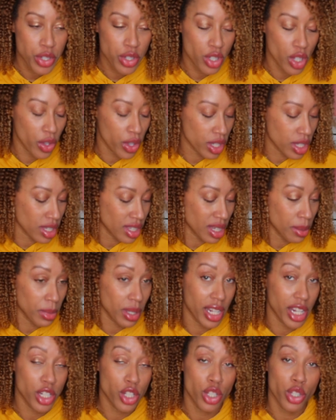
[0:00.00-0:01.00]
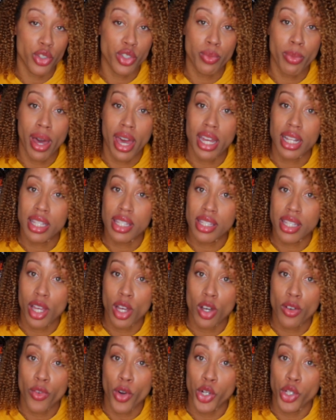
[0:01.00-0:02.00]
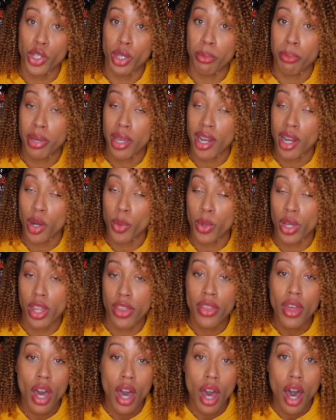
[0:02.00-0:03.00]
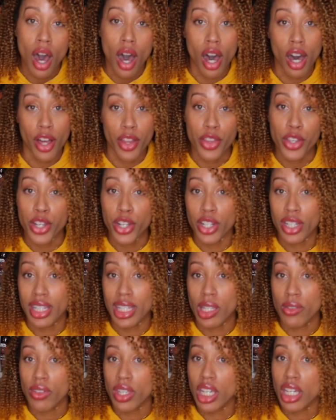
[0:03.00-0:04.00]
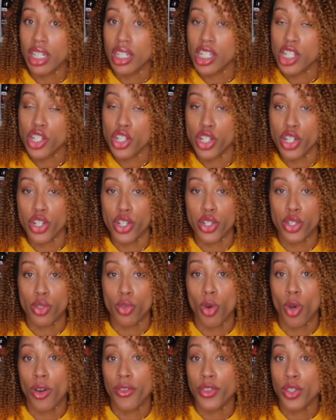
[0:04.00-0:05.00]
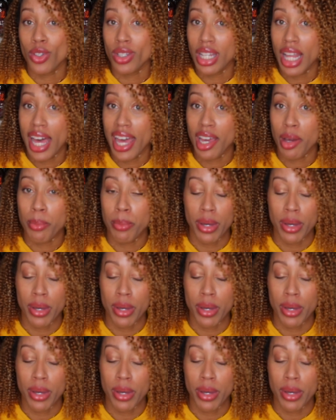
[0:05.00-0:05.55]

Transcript: So this is something that you use by itself, or you can pair with other leave-in conditioners, or if you like.